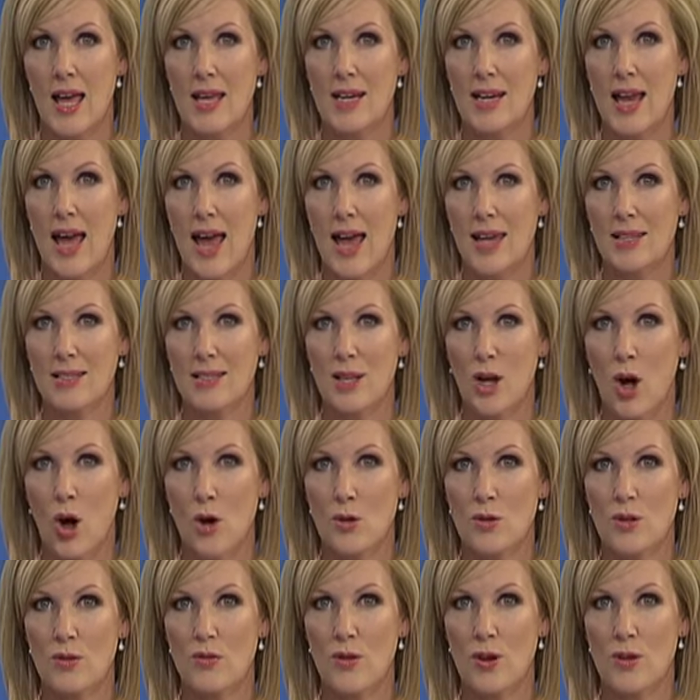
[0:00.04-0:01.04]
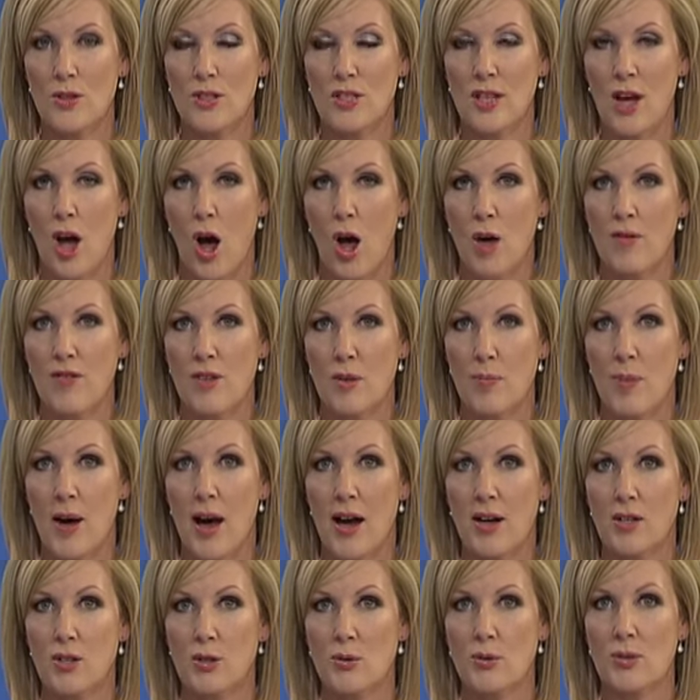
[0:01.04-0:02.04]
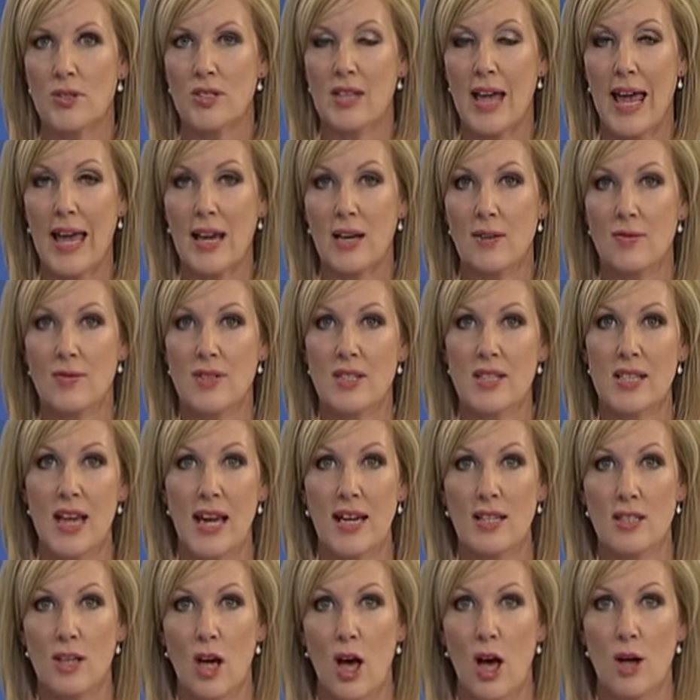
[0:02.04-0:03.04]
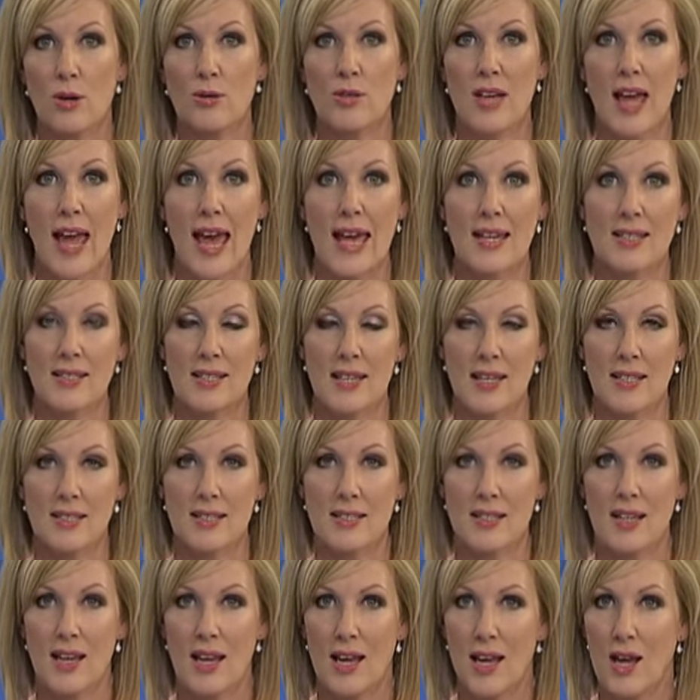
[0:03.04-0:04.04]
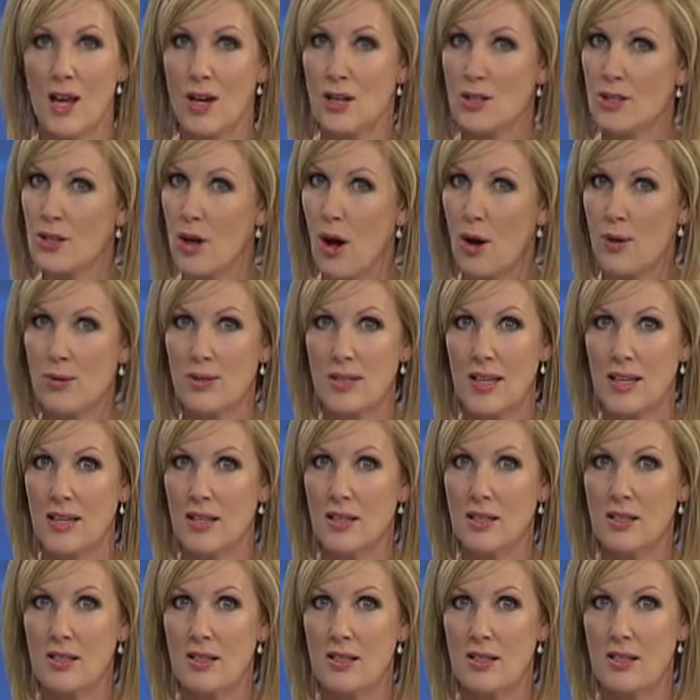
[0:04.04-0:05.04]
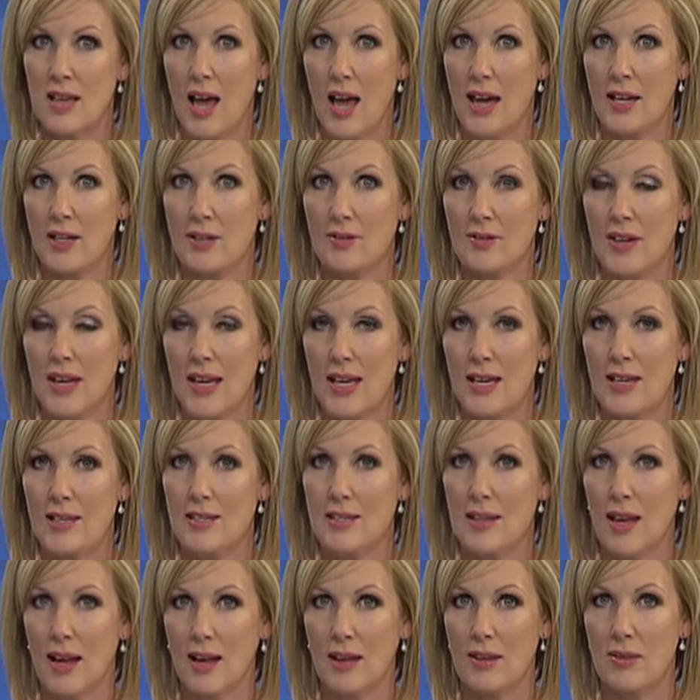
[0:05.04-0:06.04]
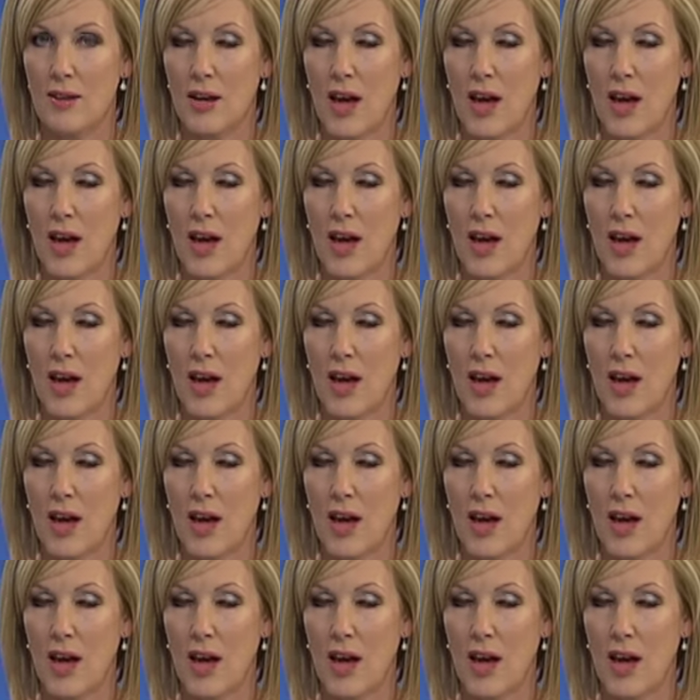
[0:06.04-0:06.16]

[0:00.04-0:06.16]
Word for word: Now, as the controversy over the partial sale of state owned assets shows little sign of easing,